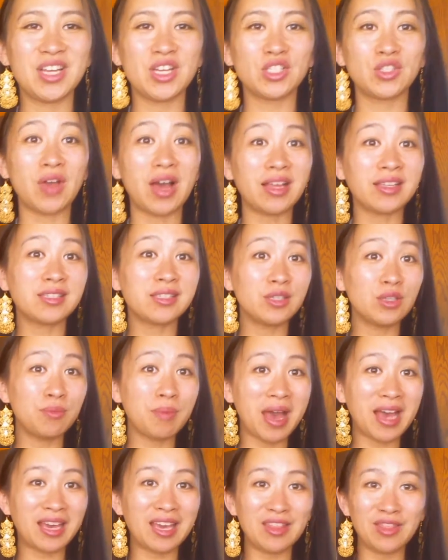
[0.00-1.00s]
So I'll see you
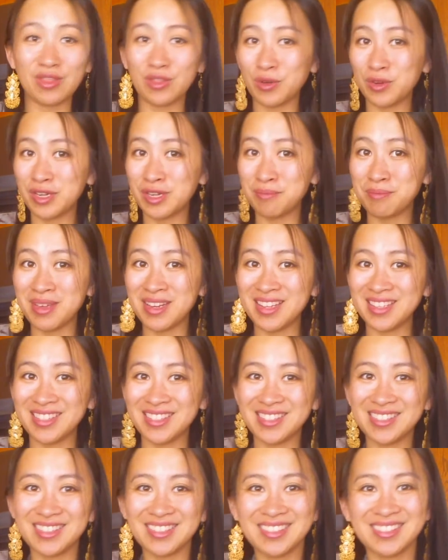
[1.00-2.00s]
back in 13
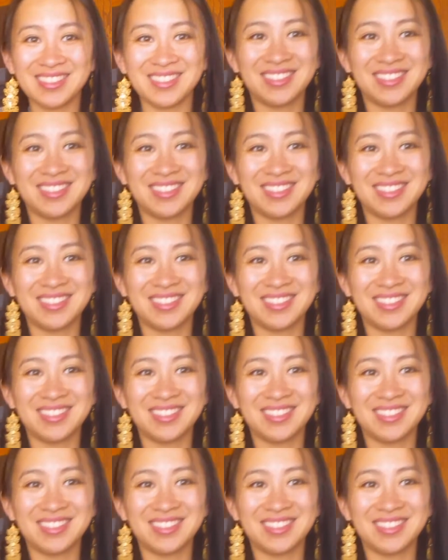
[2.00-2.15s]
minutes.